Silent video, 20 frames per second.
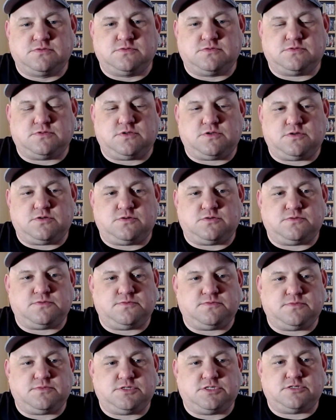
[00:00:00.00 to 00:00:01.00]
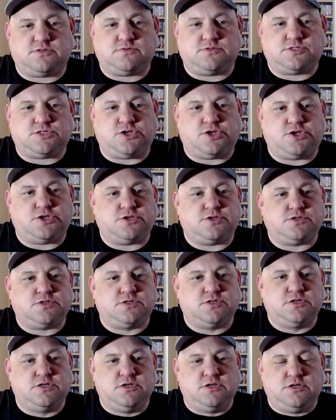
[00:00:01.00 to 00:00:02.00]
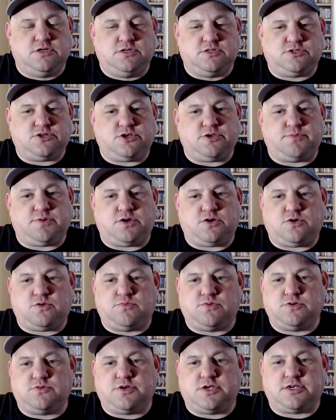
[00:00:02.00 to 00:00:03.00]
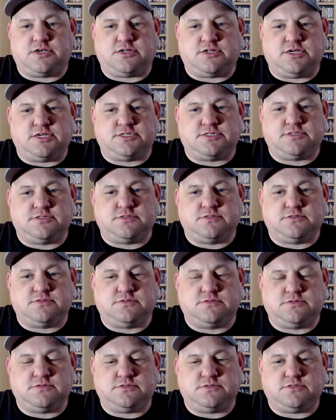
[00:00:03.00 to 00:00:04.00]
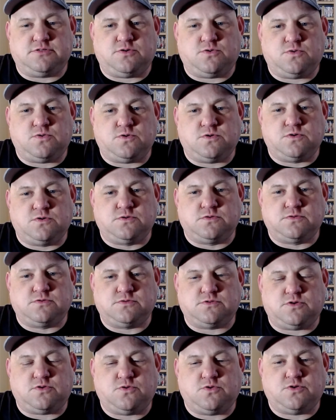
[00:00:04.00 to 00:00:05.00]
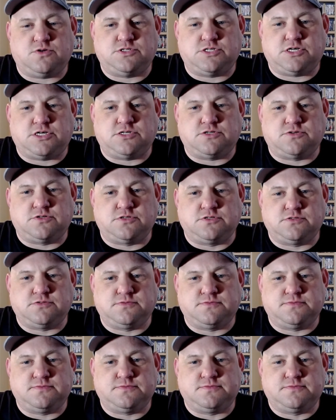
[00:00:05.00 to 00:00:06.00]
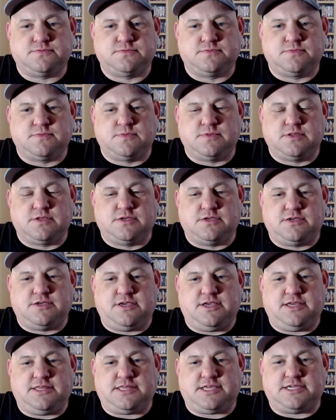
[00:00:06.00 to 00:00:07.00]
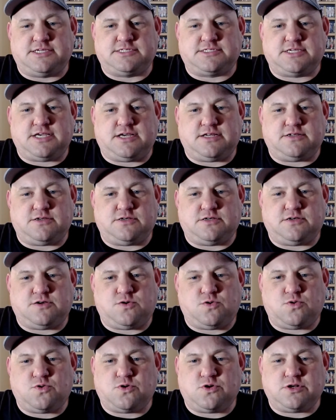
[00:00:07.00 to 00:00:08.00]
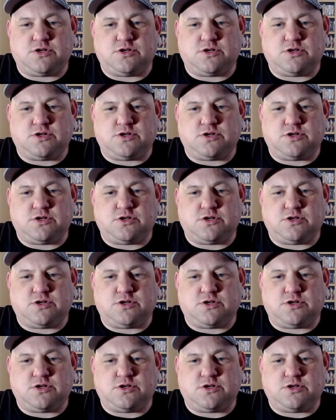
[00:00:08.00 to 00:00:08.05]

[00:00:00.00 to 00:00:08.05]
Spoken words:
So I'm just gonna show you my whole Blu-ray collection in horror, the horror genre. Anything that's got horror